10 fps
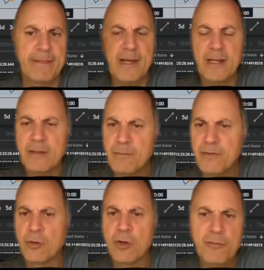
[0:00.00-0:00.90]

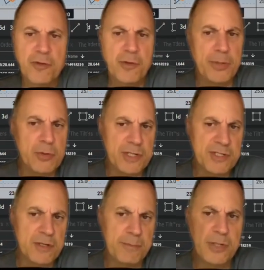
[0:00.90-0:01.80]
Then look for the
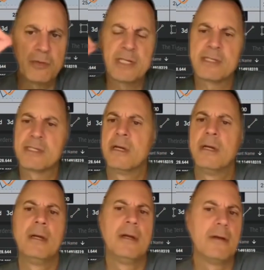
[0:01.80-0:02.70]
bonus components.